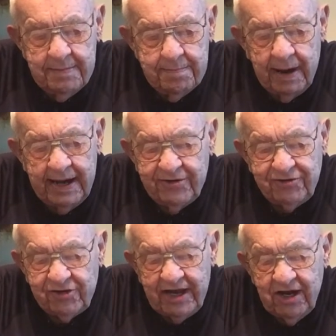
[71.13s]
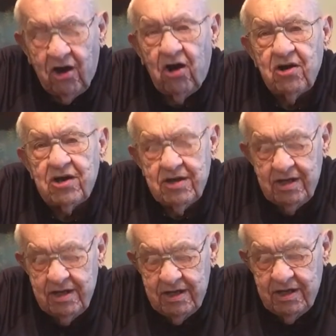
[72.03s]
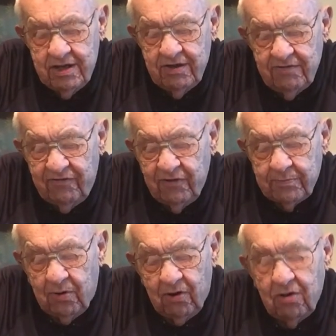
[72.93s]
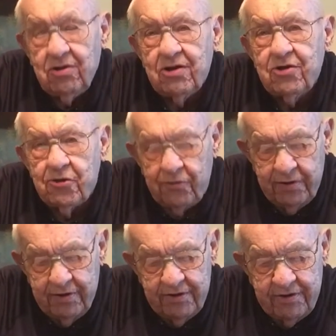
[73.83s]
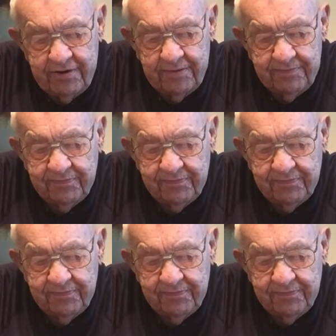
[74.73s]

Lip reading: my Jayhawk football career,